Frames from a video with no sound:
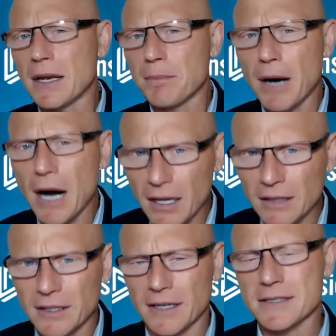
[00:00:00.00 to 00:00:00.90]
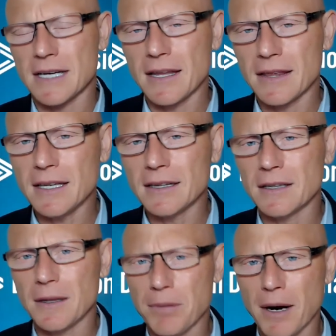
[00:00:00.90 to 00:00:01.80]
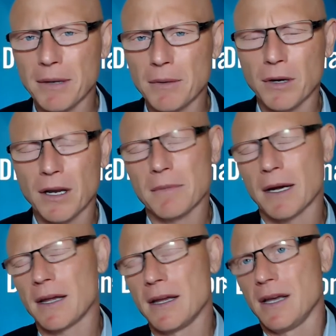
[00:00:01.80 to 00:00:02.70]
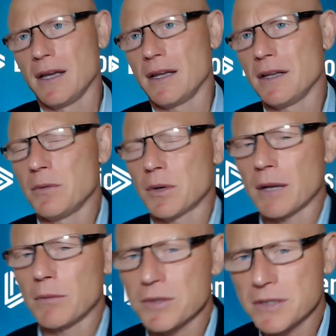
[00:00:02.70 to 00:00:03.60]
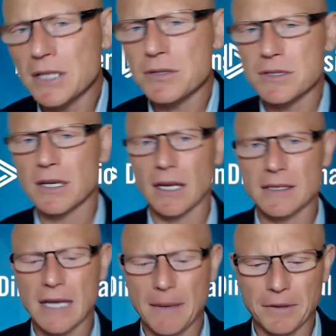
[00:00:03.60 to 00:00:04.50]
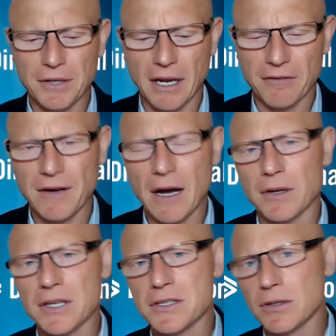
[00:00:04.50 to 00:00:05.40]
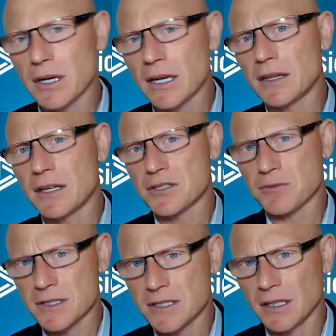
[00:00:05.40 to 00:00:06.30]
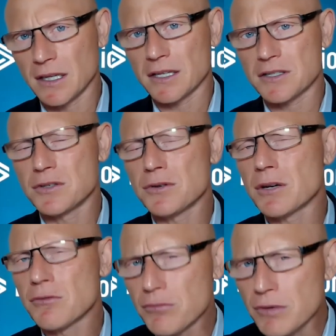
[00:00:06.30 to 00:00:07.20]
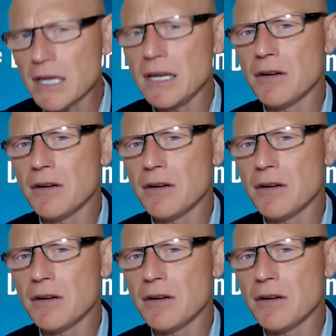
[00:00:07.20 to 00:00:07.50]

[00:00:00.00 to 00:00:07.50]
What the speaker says: politics. I think that probably one of the most interesting examples that I found is looking at this resilience during really,